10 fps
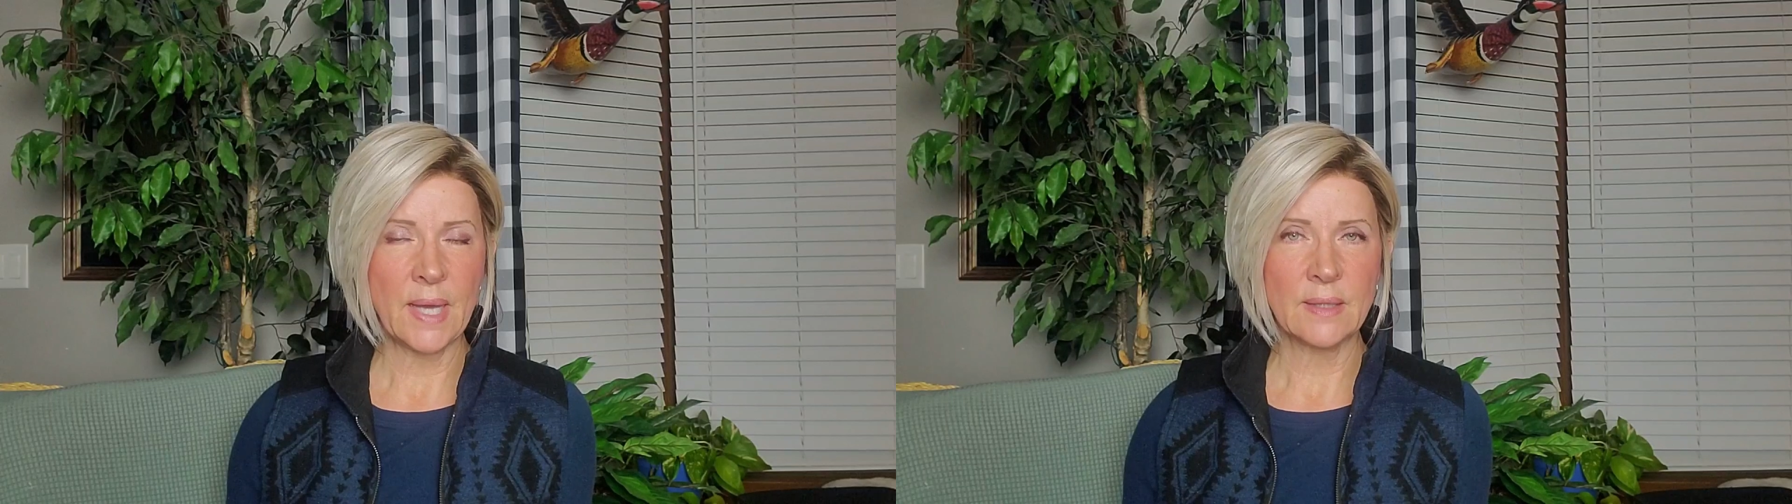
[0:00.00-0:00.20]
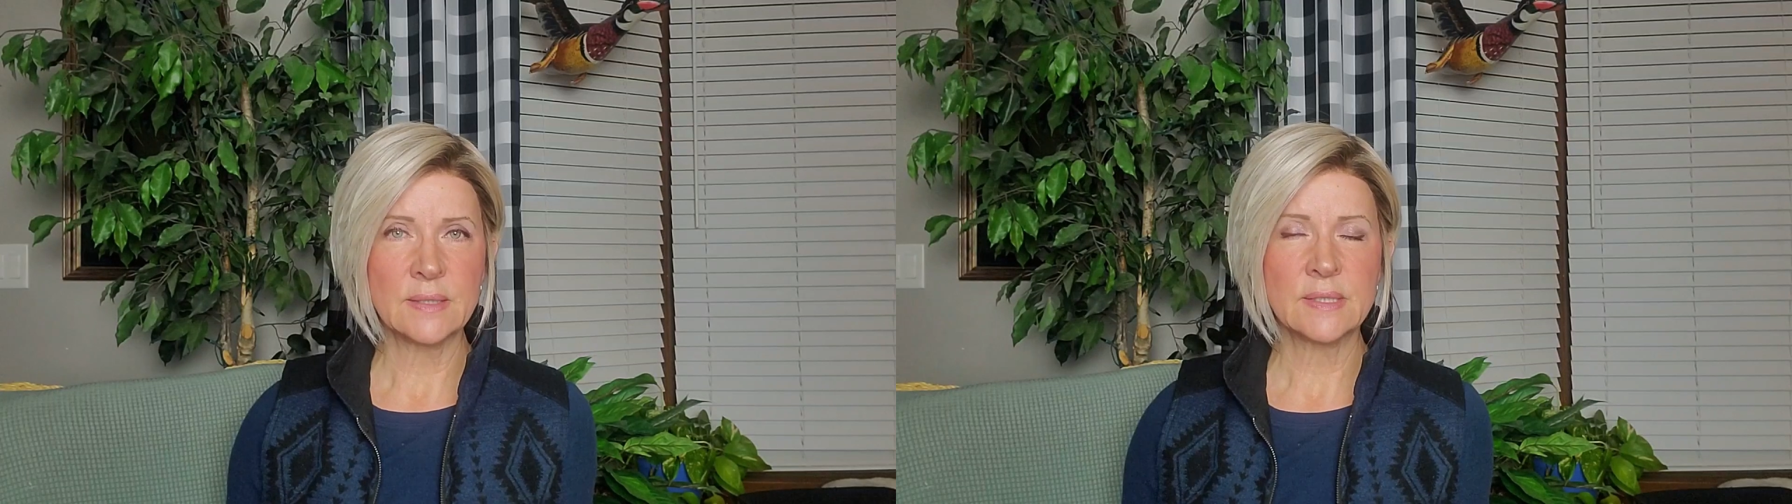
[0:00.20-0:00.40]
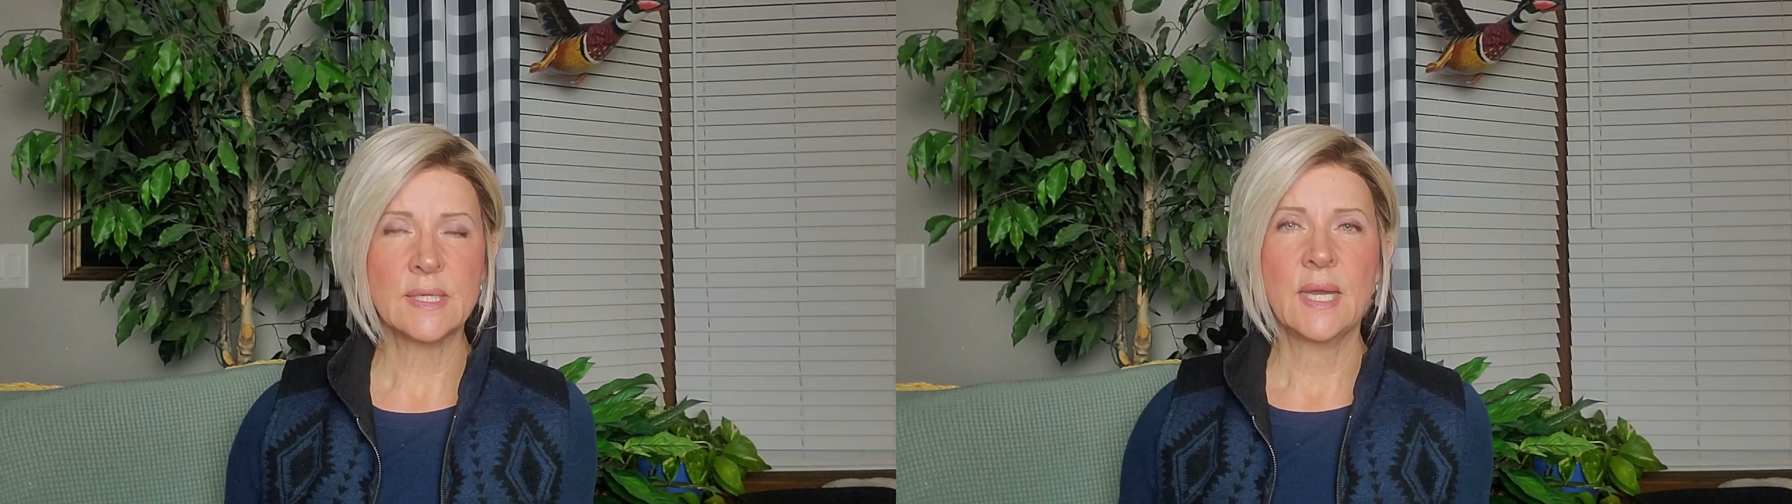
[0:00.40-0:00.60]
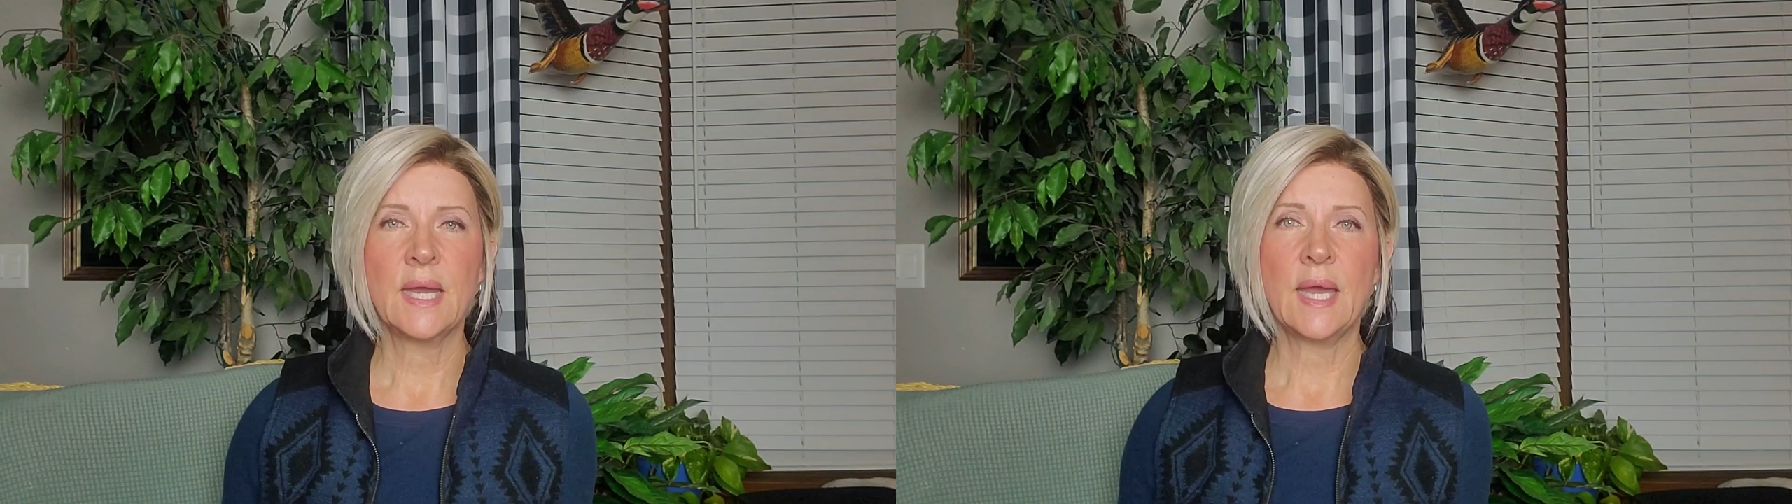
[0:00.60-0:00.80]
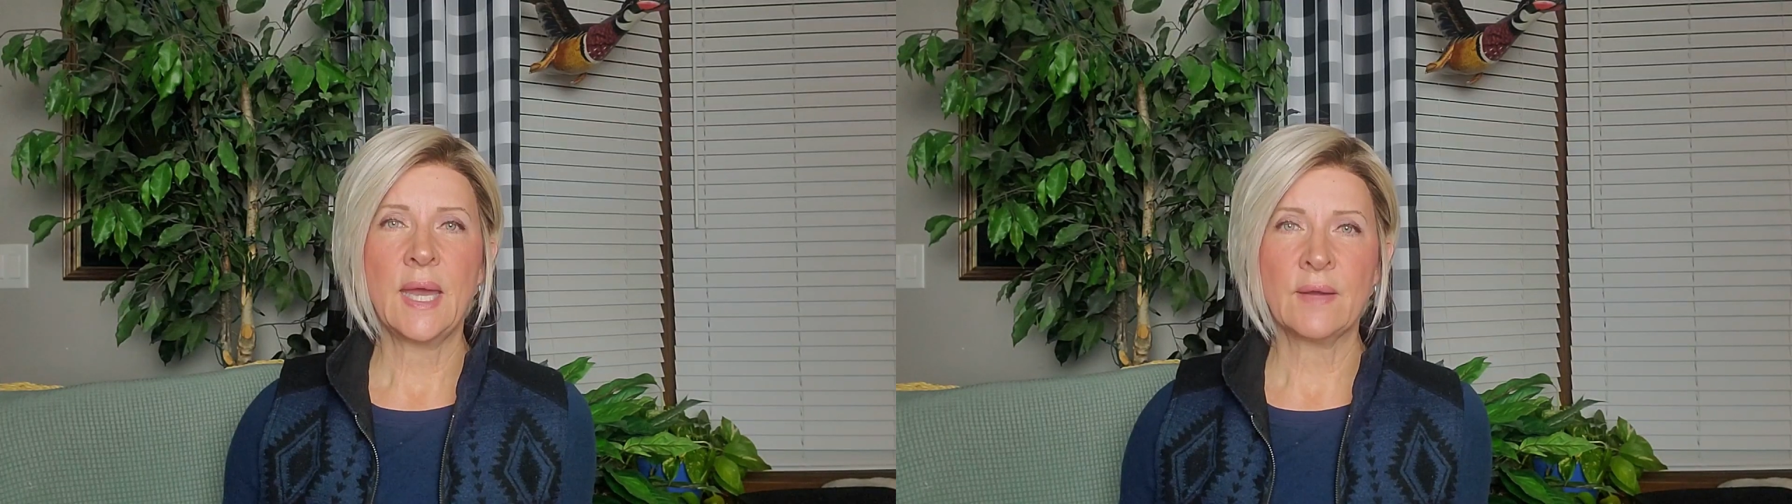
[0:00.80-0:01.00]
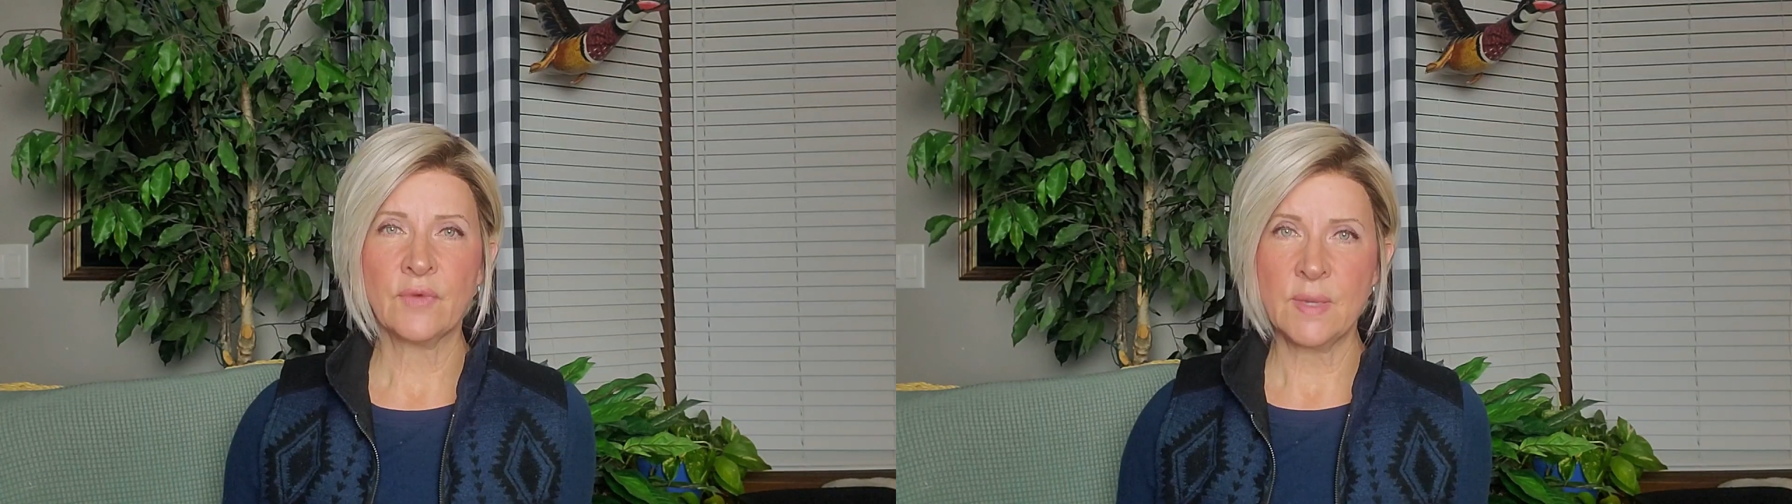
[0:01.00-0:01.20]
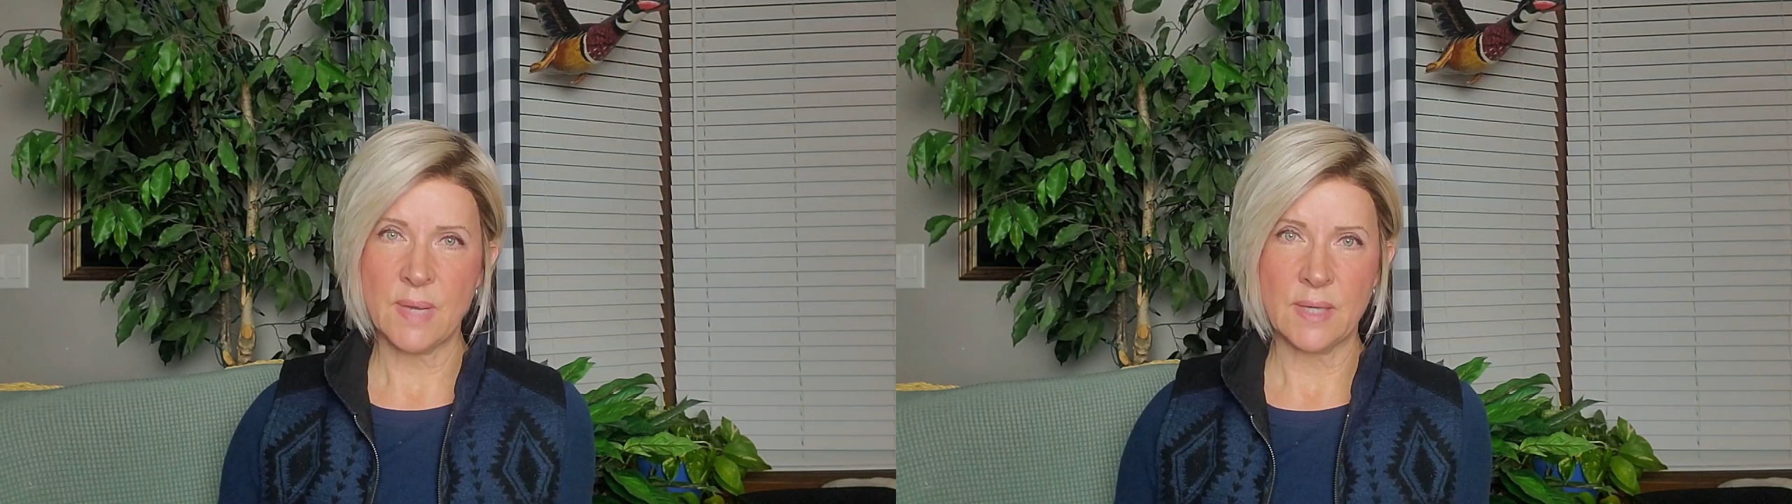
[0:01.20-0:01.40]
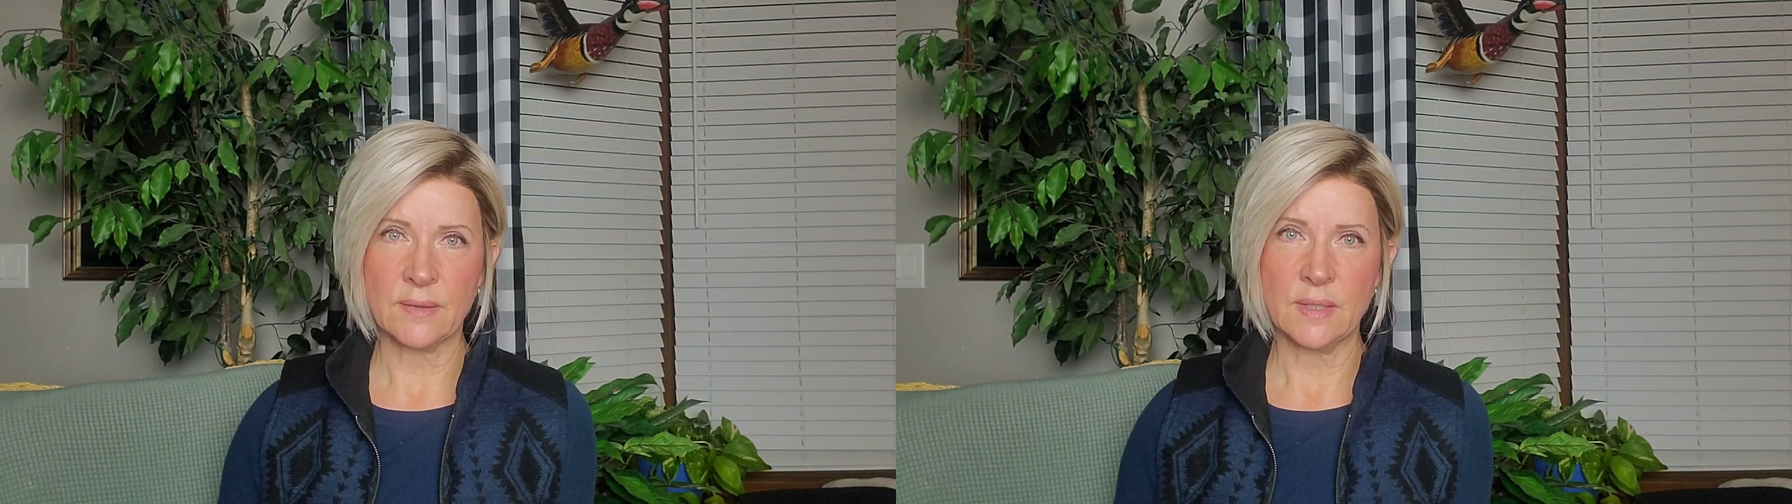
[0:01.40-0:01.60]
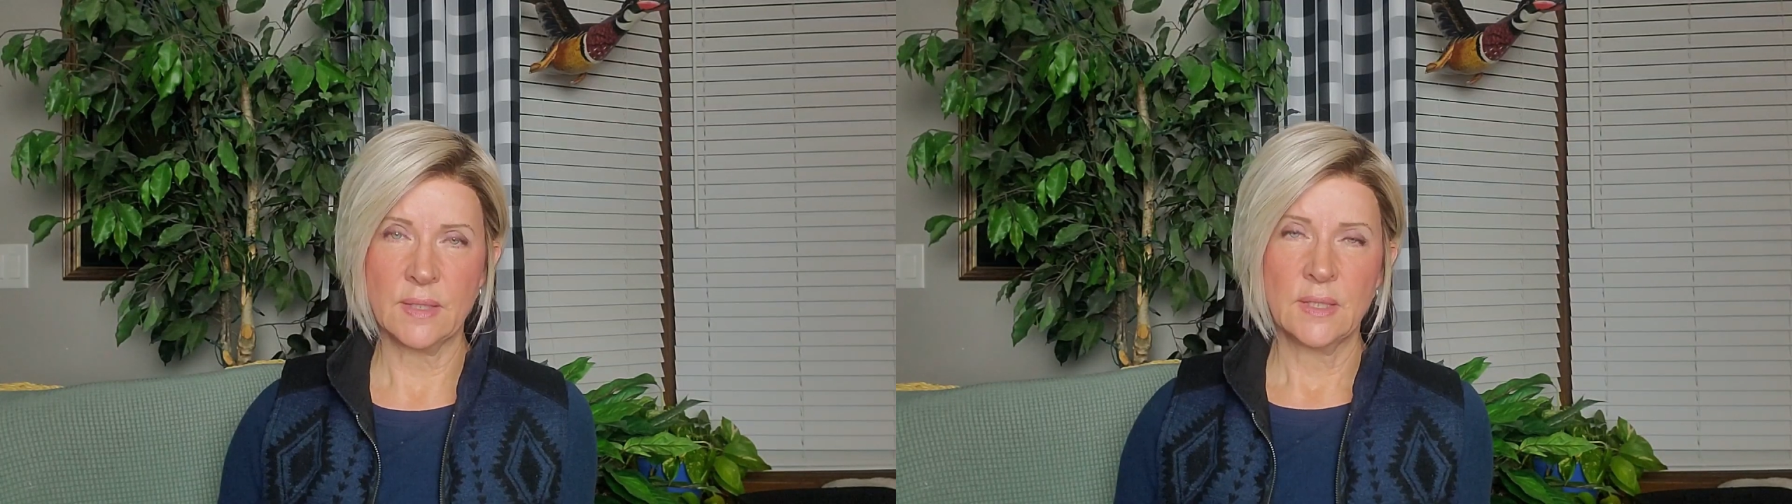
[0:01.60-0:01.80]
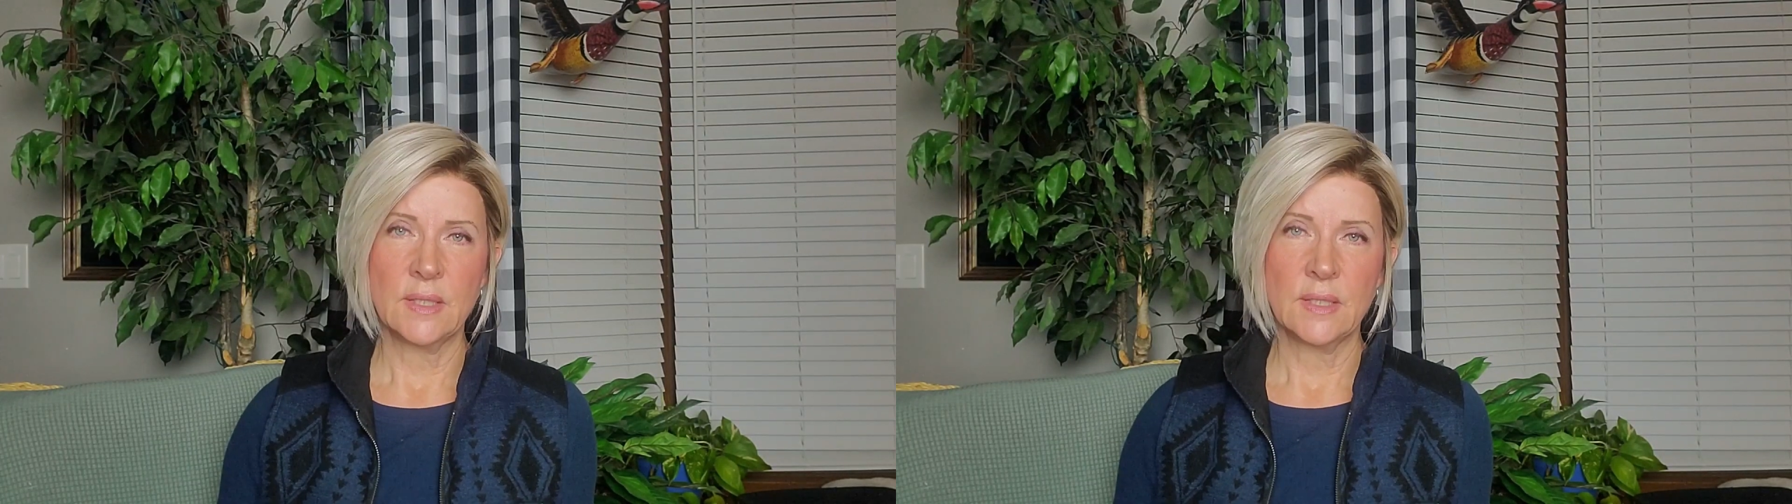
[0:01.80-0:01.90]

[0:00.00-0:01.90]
balance every month.